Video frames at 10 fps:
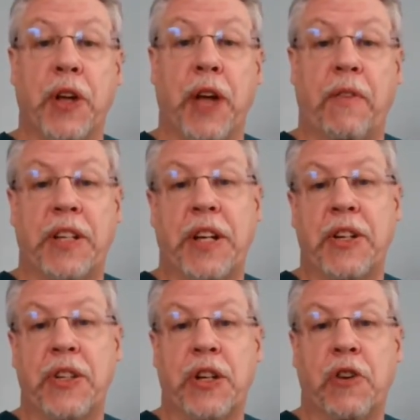They'll have a
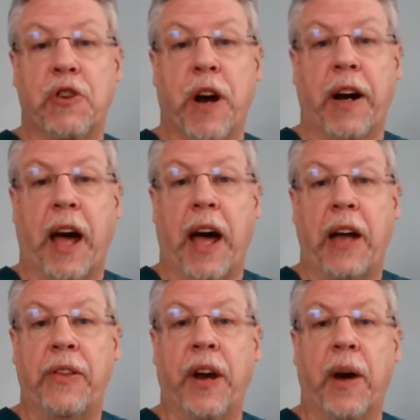tendency to try to
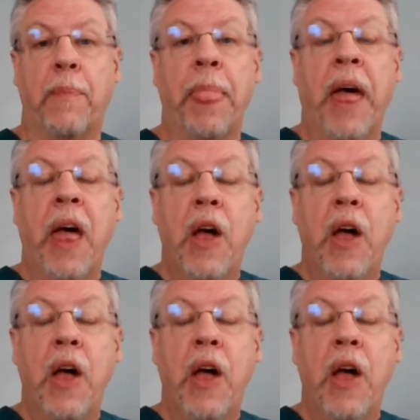hide there.